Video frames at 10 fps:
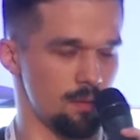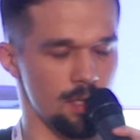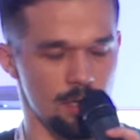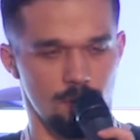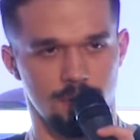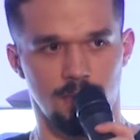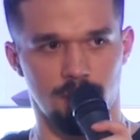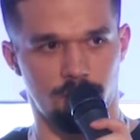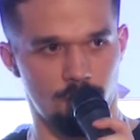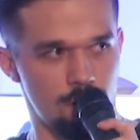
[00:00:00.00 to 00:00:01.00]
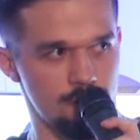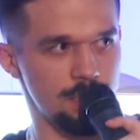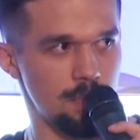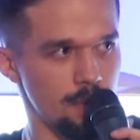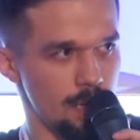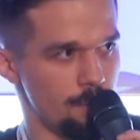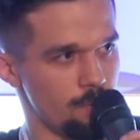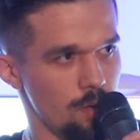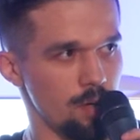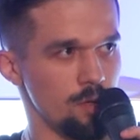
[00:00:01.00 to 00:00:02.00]
Like we said, for our cinema
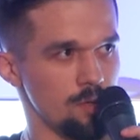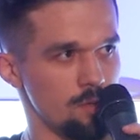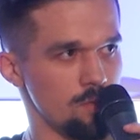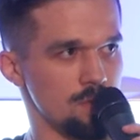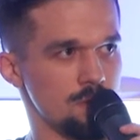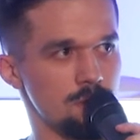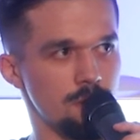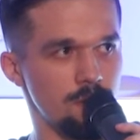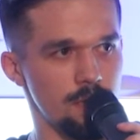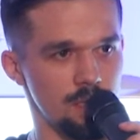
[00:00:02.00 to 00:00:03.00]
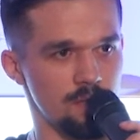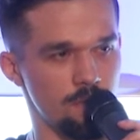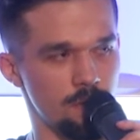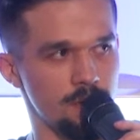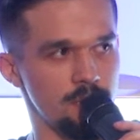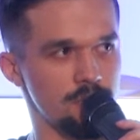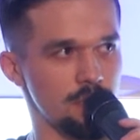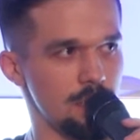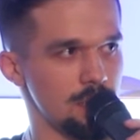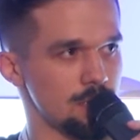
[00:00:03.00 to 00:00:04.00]
app, we are going to use Redis for caching
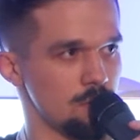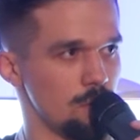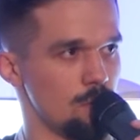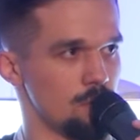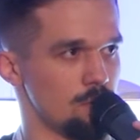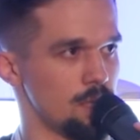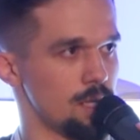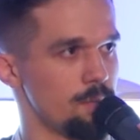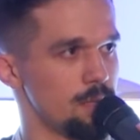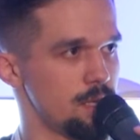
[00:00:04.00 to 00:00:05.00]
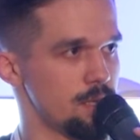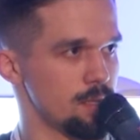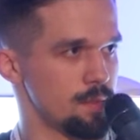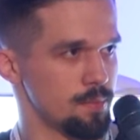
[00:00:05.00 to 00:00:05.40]
the data, so we want to enable that.